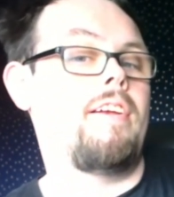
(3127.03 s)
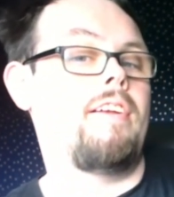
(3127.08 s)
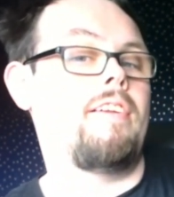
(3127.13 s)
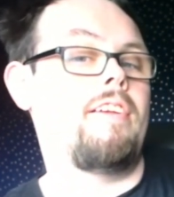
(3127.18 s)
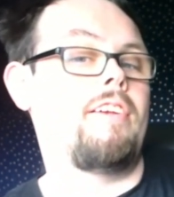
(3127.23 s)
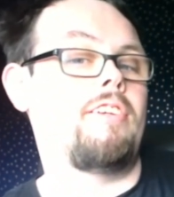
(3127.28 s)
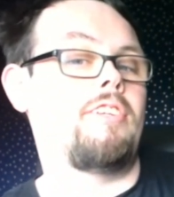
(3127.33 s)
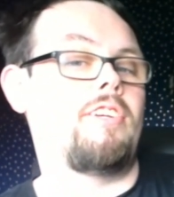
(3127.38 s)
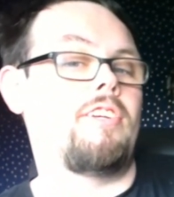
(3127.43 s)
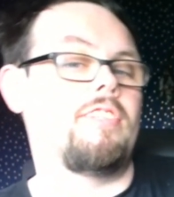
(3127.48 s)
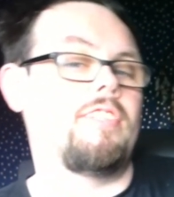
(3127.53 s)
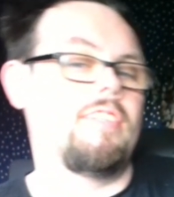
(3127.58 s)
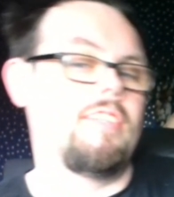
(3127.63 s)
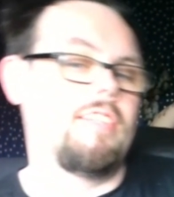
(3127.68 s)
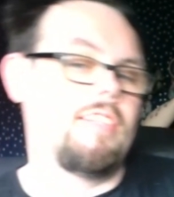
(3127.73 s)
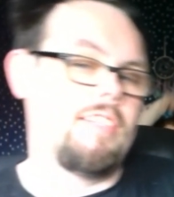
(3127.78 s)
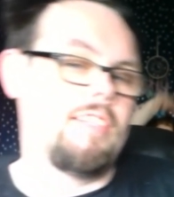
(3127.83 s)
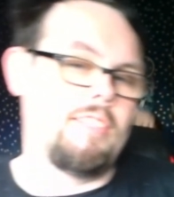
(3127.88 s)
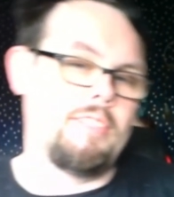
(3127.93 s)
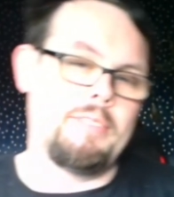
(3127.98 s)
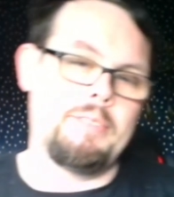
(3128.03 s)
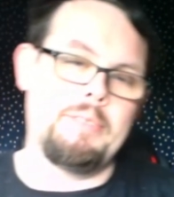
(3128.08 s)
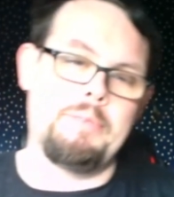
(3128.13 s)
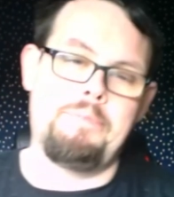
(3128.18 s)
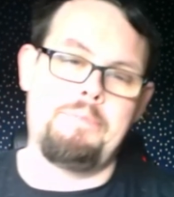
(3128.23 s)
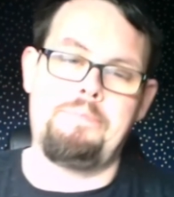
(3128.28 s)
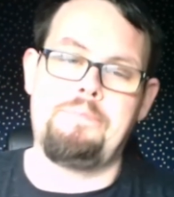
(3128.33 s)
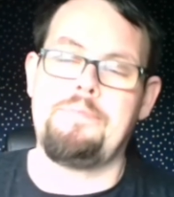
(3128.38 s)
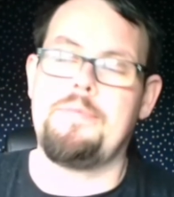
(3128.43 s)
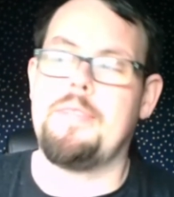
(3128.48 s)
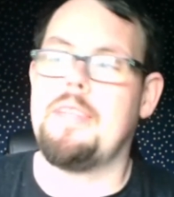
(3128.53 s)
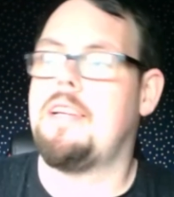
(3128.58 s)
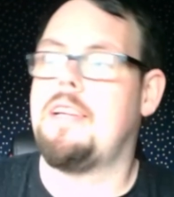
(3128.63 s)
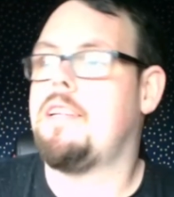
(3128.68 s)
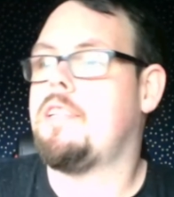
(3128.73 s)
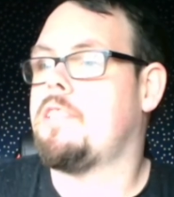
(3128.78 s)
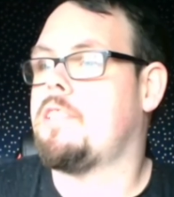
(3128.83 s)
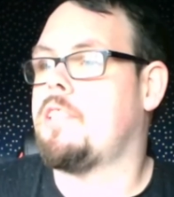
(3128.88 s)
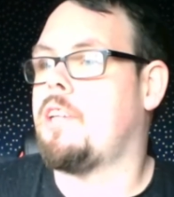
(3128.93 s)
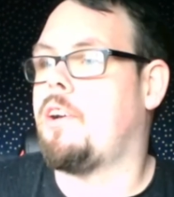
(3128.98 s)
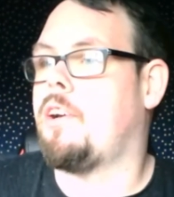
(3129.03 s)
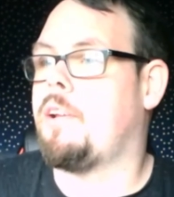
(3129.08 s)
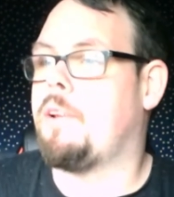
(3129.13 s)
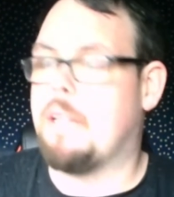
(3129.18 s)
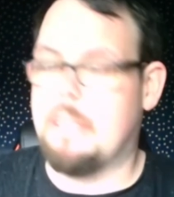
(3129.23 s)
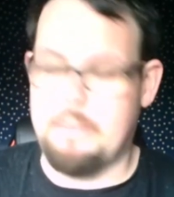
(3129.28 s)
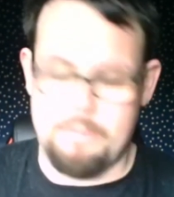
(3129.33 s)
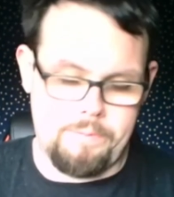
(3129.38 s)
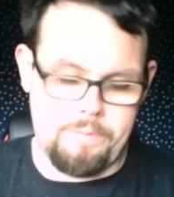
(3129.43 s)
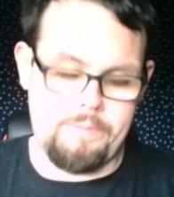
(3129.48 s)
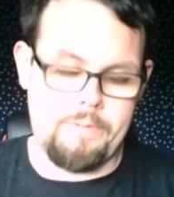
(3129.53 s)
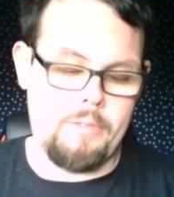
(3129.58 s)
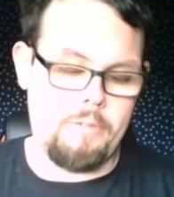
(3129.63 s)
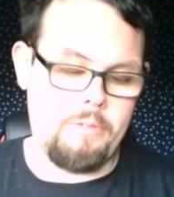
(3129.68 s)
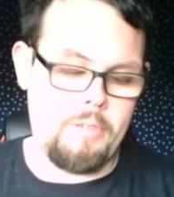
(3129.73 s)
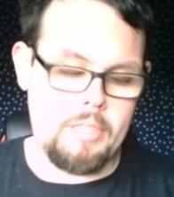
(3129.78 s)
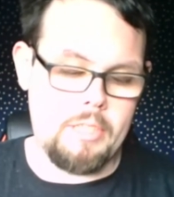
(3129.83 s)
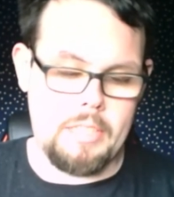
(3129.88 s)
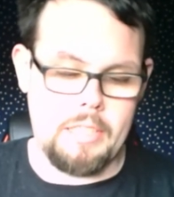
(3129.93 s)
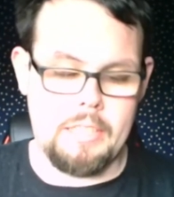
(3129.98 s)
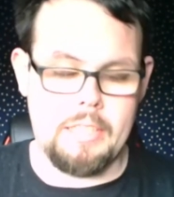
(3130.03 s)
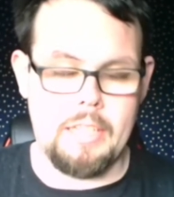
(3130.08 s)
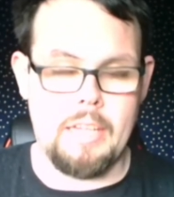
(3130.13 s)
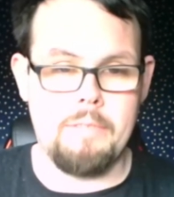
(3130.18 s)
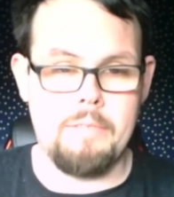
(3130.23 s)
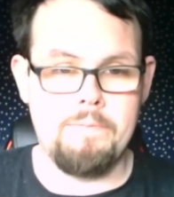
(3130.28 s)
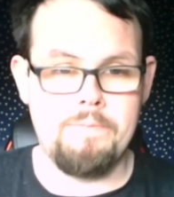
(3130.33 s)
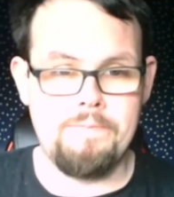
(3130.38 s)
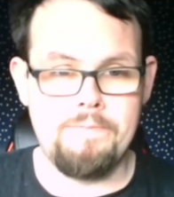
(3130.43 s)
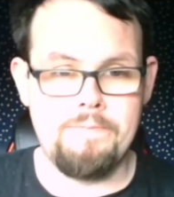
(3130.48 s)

There she is. So anyway, first little thing